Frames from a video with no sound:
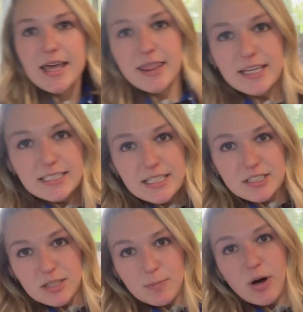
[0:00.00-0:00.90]
This is
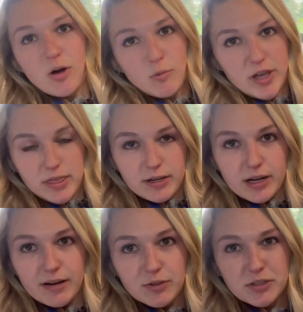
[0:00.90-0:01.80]
the ball with the
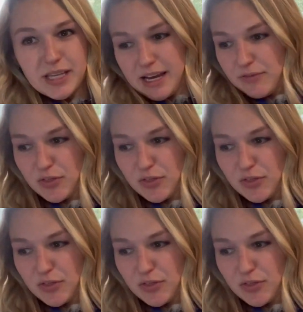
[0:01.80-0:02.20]
cover. They have